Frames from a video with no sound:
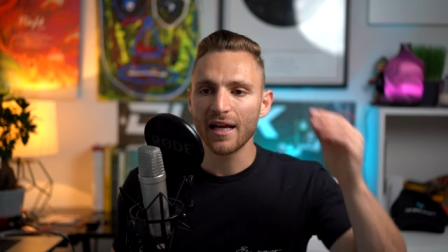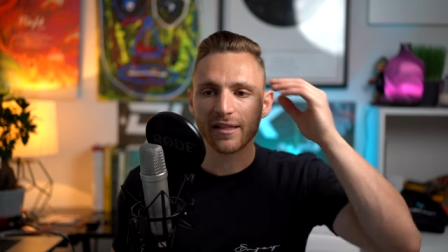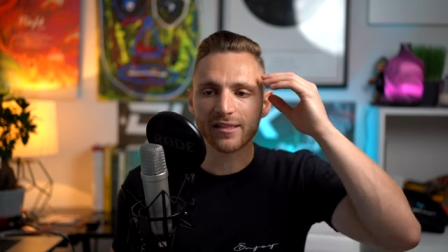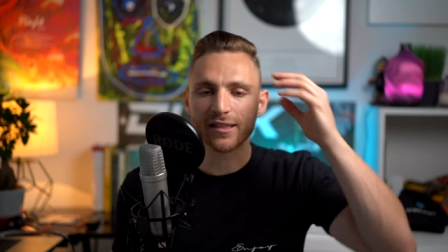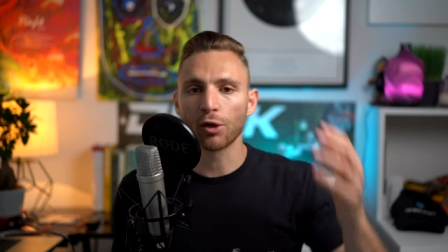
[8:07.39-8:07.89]

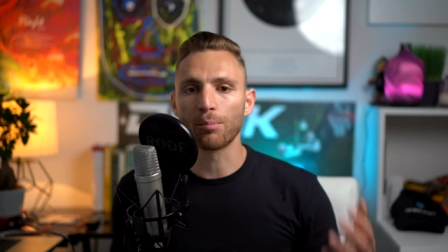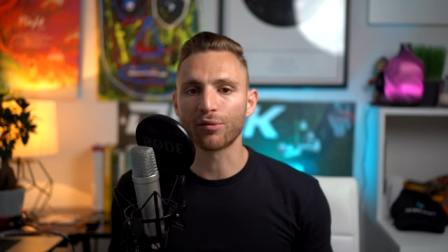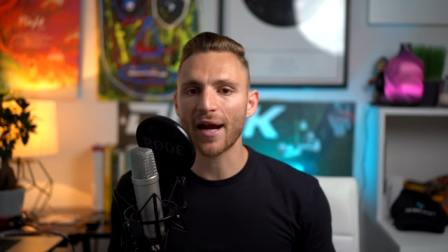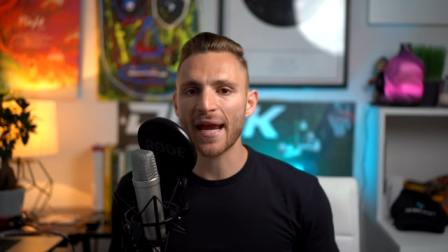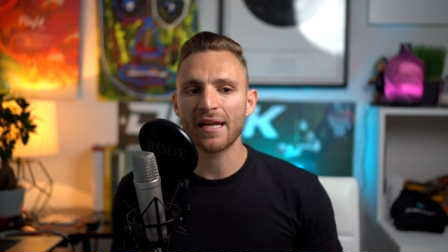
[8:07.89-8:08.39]
This little
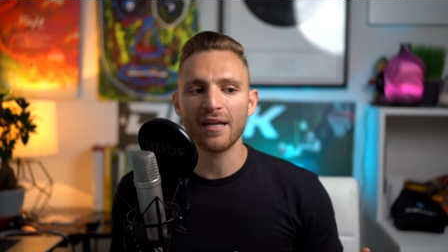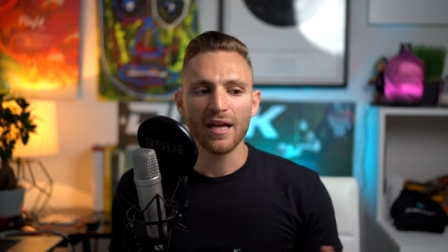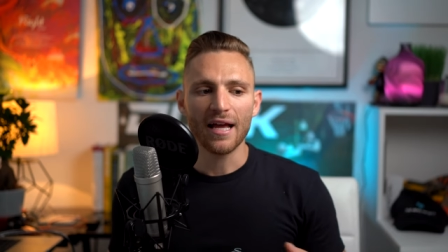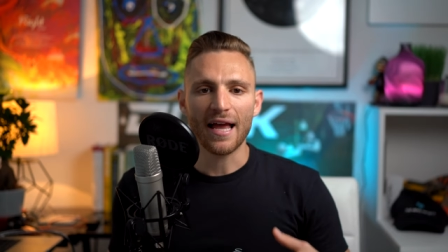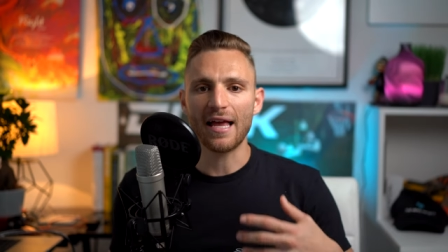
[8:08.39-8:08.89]
brain
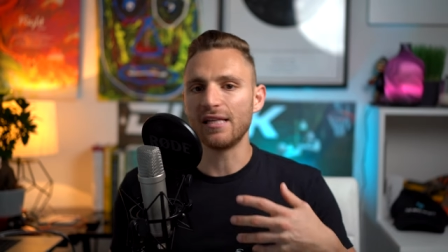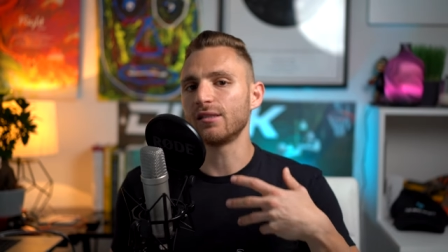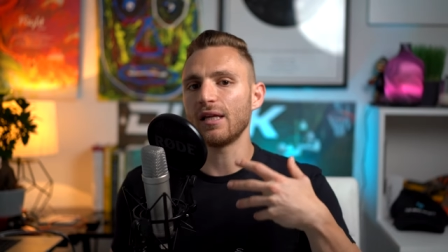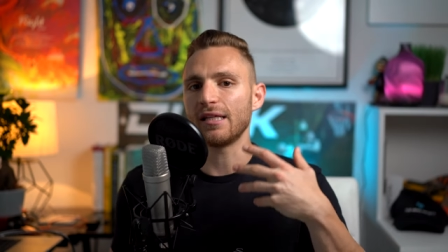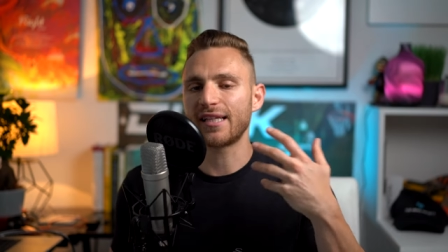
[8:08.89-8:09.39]

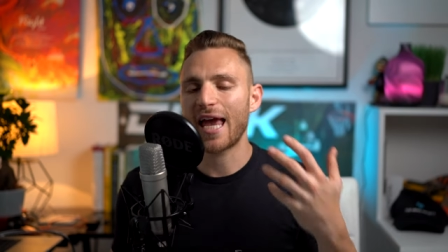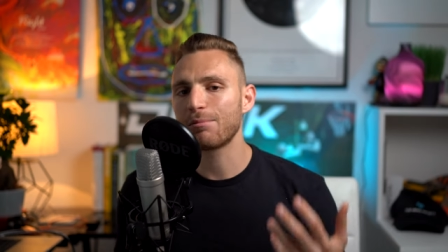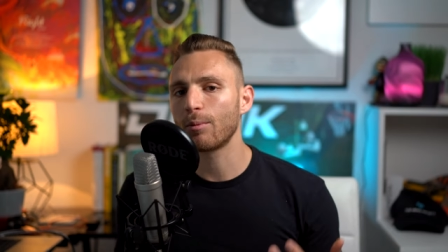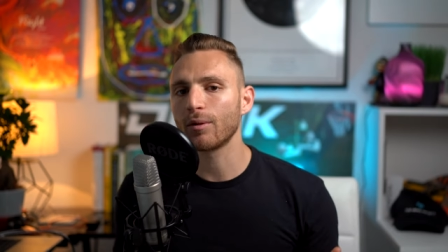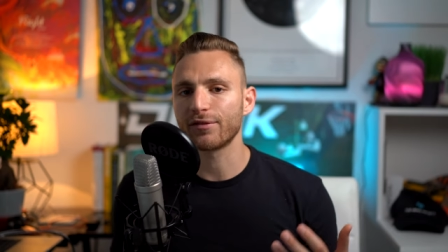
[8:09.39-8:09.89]
is is
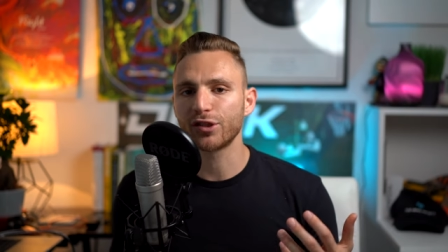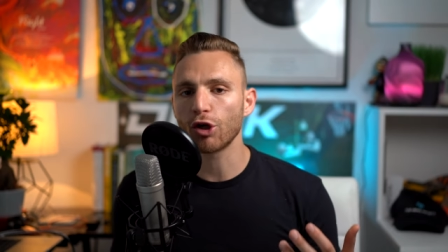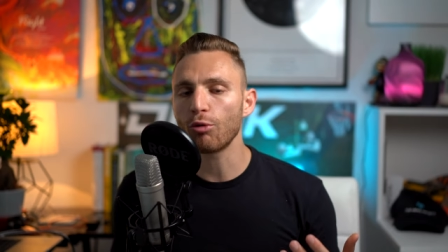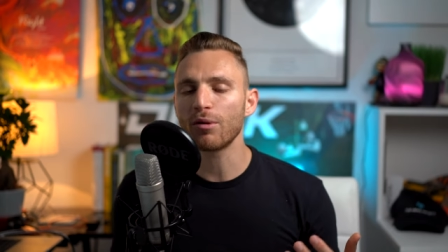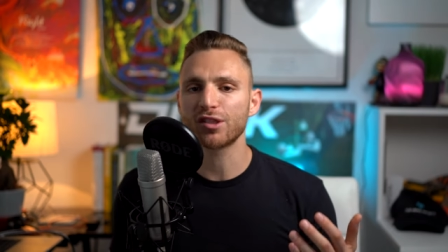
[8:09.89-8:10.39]
capable of
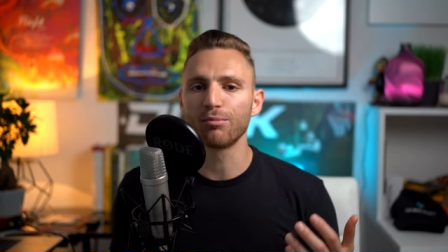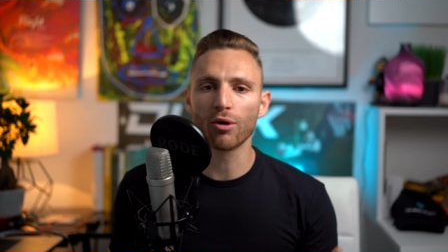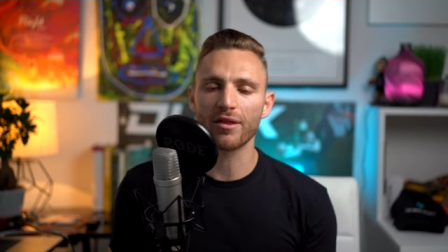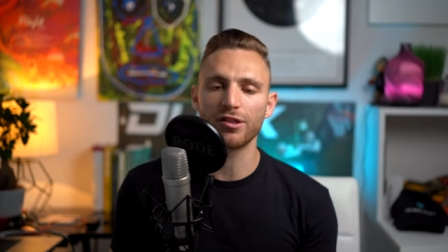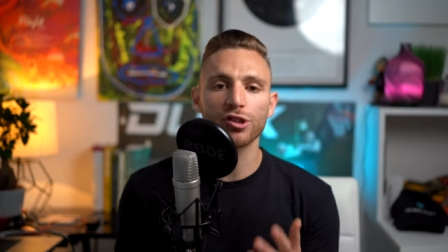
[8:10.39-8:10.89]
so much
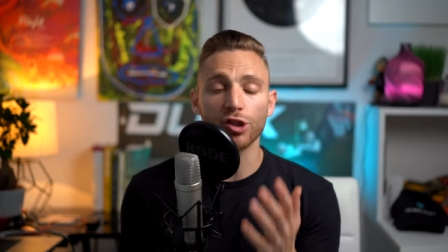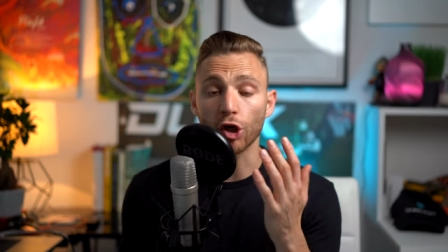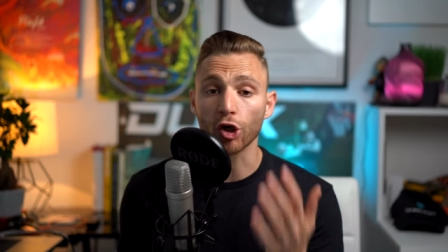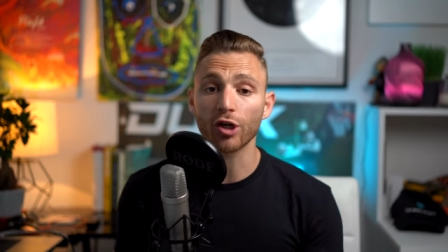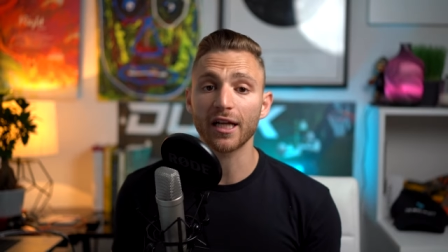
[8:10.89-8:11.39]
more than just
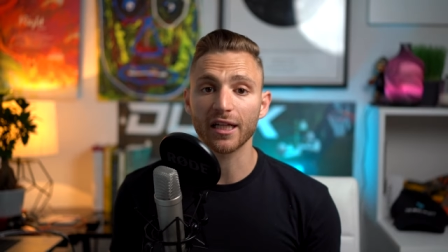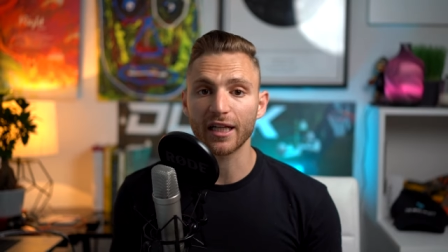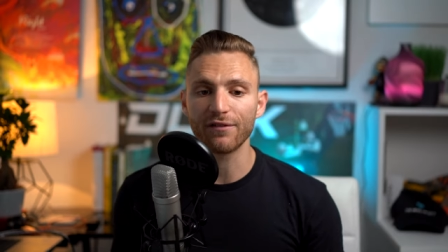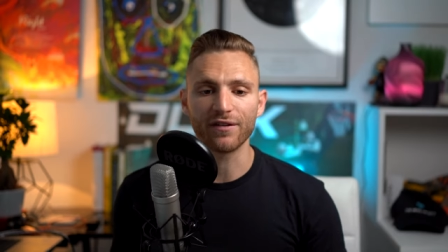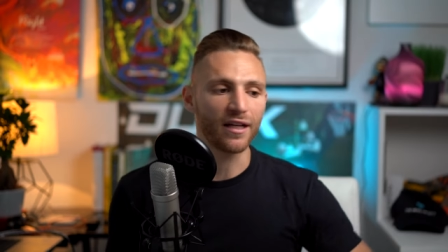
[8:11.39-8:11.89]
earning a
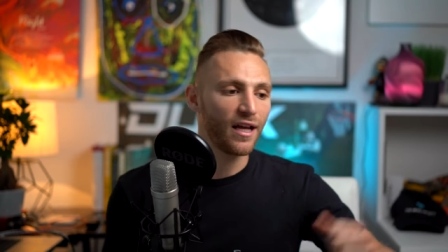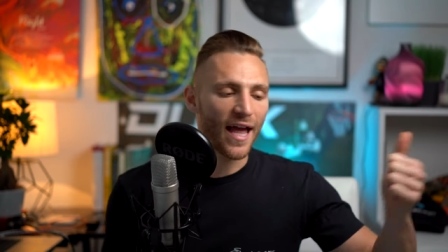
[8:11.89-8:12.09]
living.